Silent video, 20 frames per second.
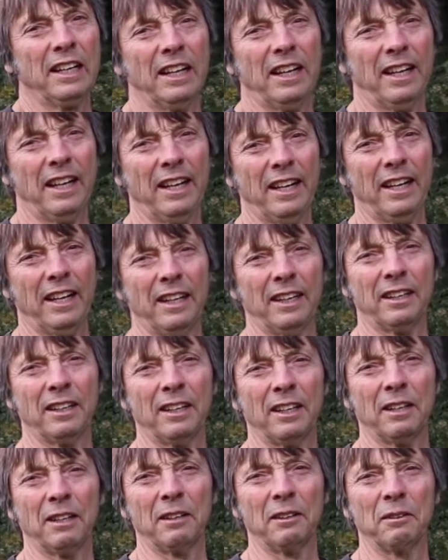and
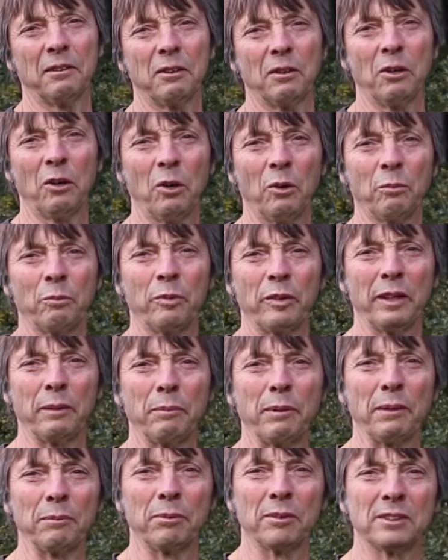hopefully
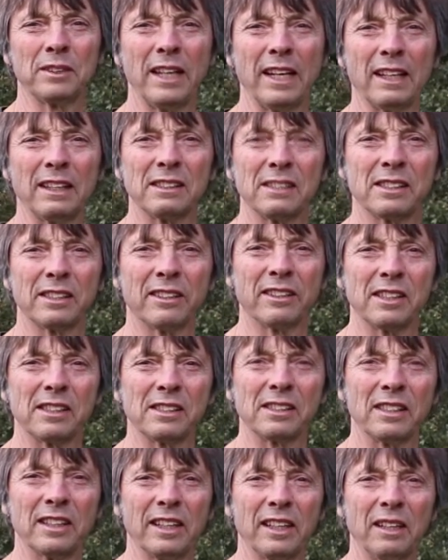people take it
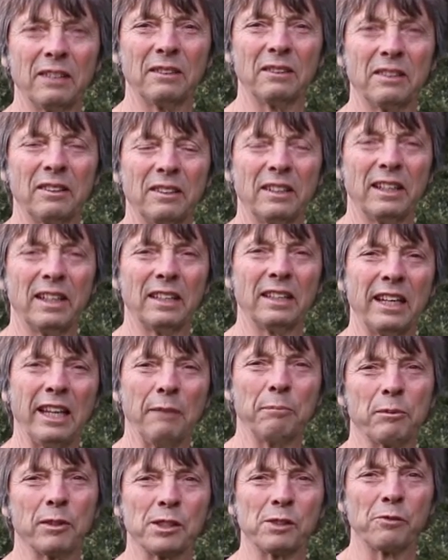seriously and
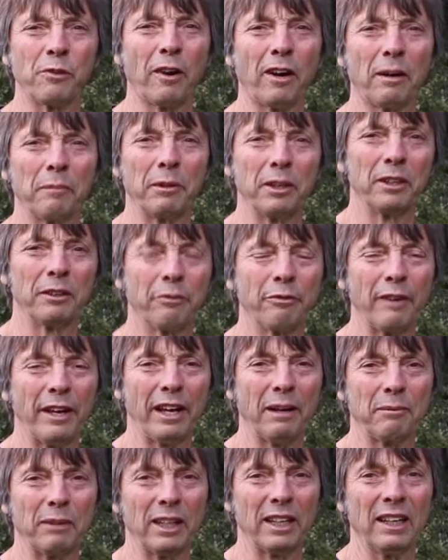keep this farm in the
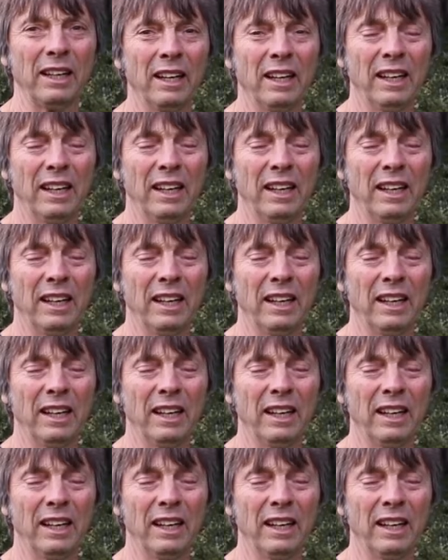family